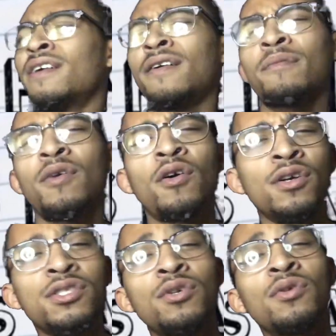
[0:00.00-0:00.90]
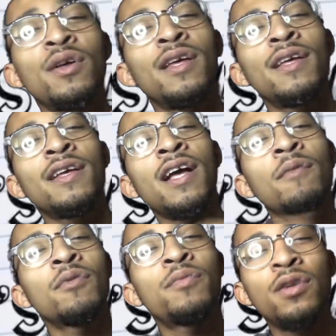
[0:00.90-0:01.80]
Um, also,
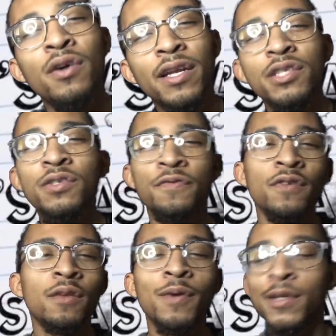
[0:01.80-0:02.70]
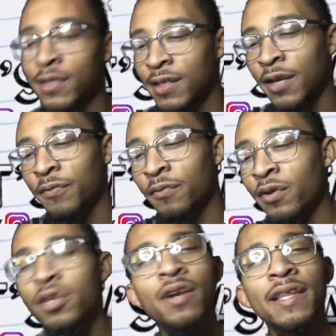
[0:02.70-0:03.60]
comment below how did you feel about the death.
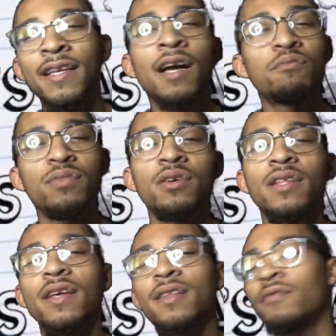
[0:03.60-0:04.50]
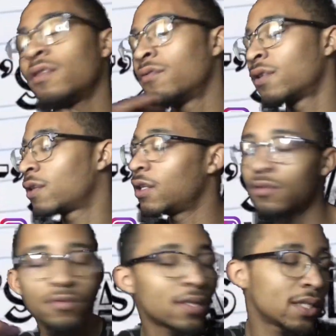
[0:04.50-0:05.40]
Well, you don't have to comment below that. We don't want to
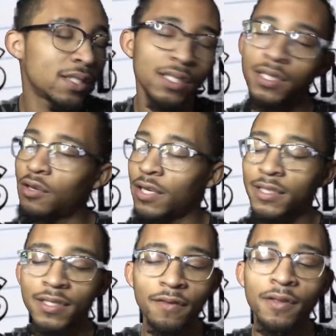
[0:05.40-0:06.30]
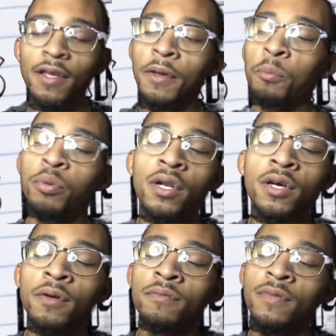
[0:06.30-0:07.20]
get too touchy and all that stuff. But
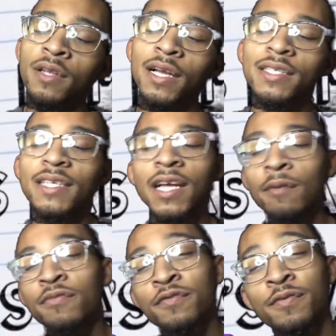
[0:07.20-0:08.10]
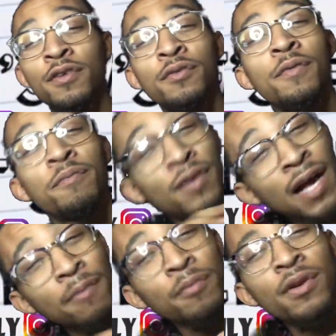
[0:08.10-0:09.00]
um, like I said, comment for
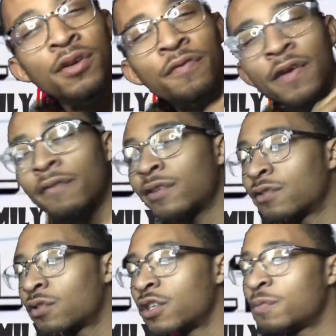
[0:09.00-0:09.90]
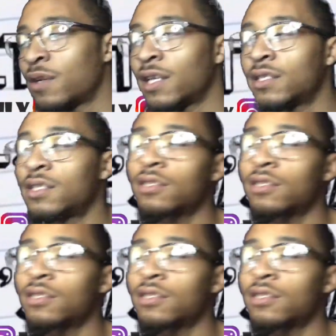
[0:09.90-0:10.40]
comment below your favorite Notorious B.I.G.